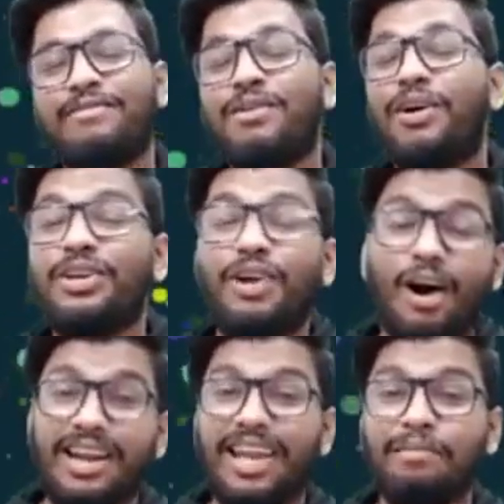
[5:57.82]
If you want
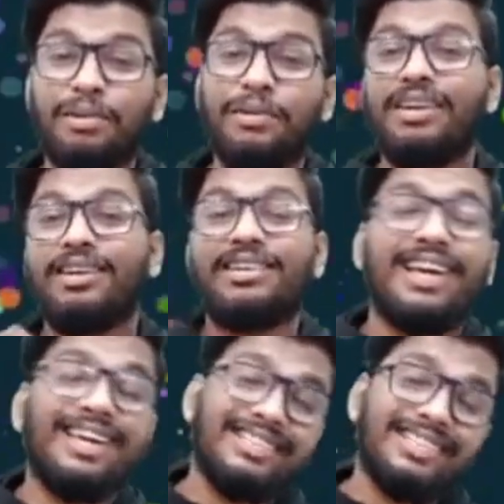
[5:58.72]
your name to be here
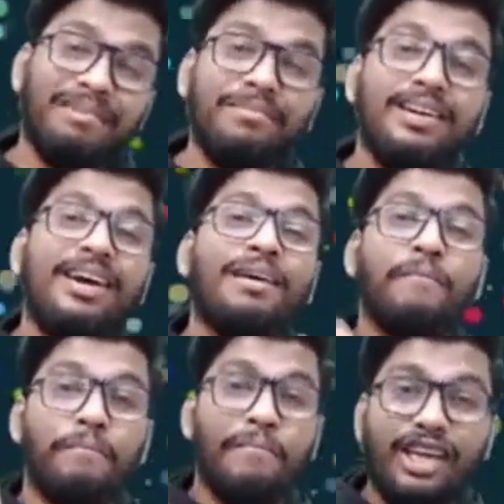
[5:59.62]
next time,
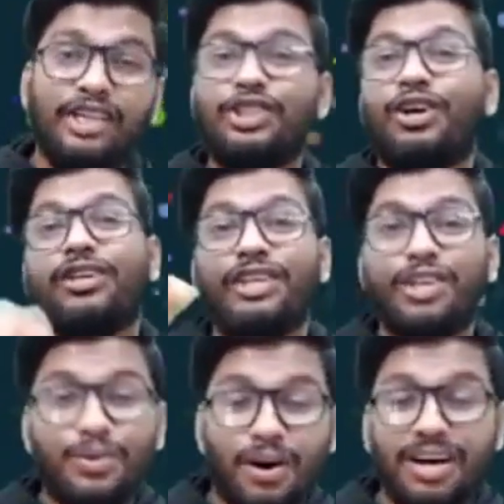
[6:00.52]
make sure that
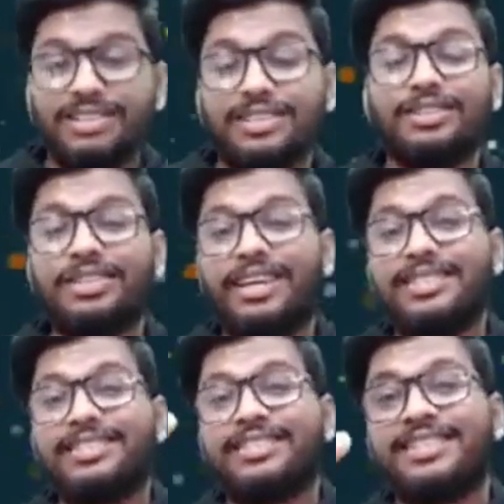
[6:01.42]
you answer
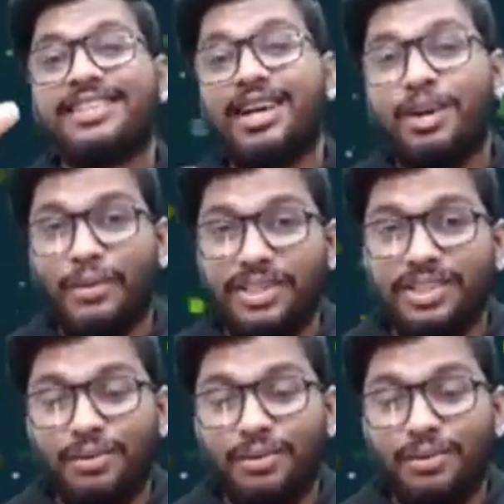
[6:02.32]
today's quiz